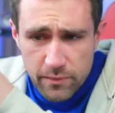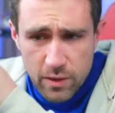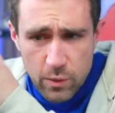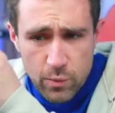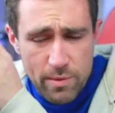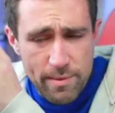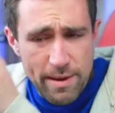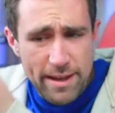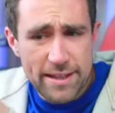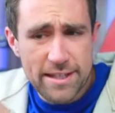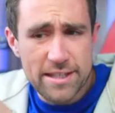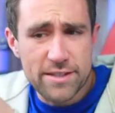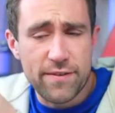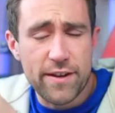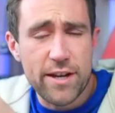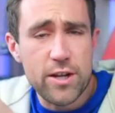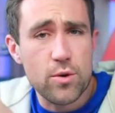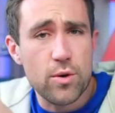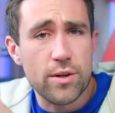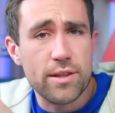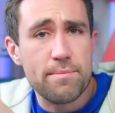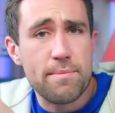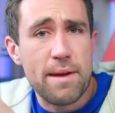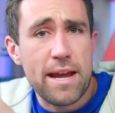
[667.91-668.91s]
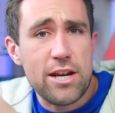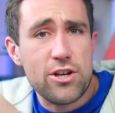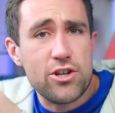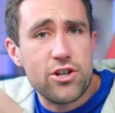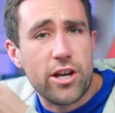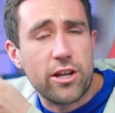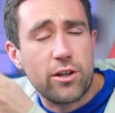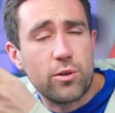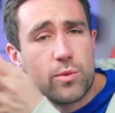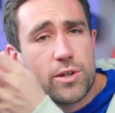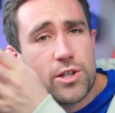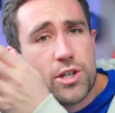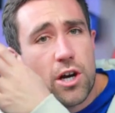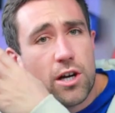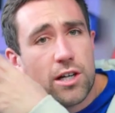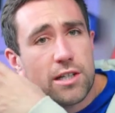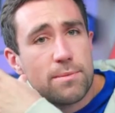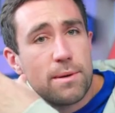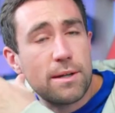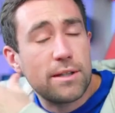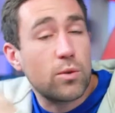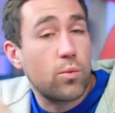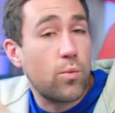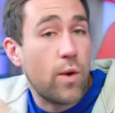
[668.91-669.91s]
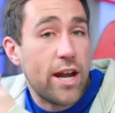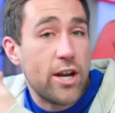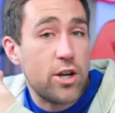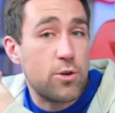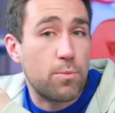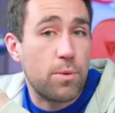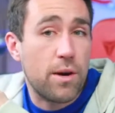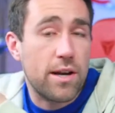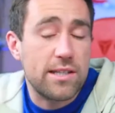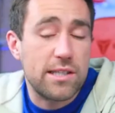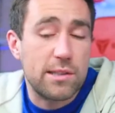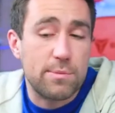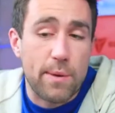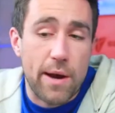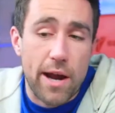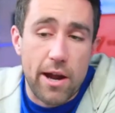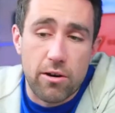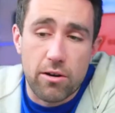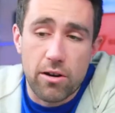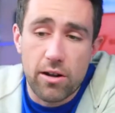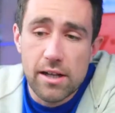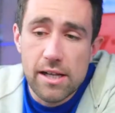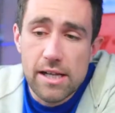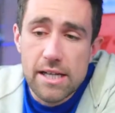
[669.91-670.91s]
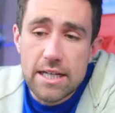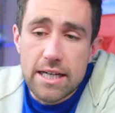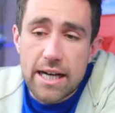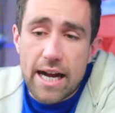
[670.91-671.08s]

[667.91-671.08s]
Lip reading: we made this video on the main channel. We talked about the wage price spiral.